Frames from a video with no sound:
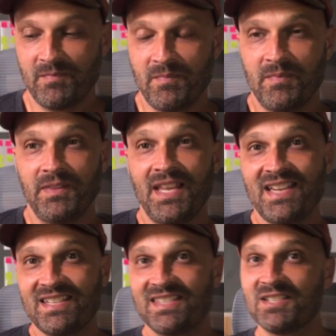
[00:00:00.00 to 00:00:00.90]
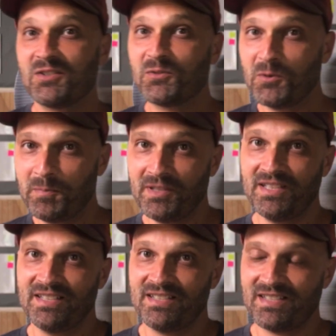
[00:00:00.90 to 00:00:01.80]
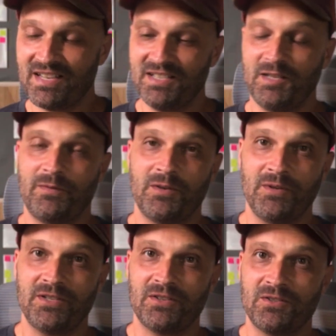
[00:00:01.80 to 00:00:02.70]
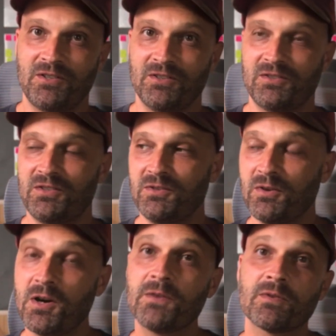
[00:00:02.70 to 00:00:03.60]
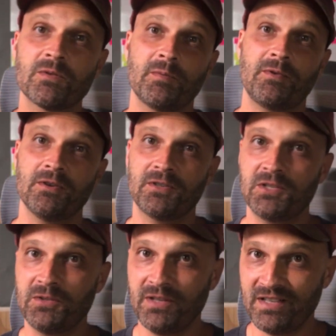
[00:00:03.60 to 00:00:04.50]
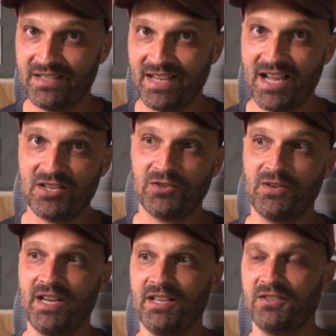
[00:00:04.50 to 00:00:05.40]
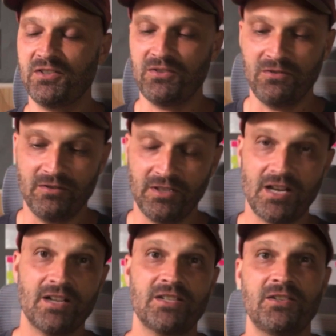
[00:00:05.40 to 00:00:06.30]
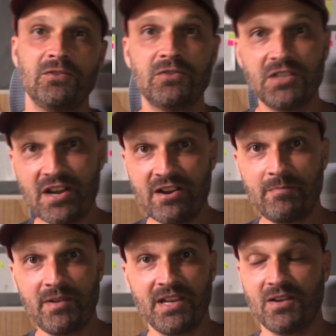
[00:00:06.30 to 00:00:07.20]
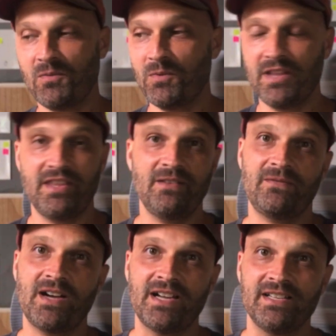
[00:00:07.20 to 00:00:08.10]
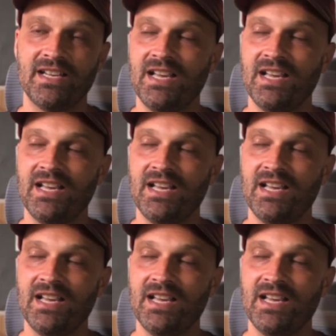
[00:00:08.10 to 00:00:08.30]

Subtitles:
less than scrupulous scientific researchers to over-report, to exaggerate, to gloss, to cherry-pick what they find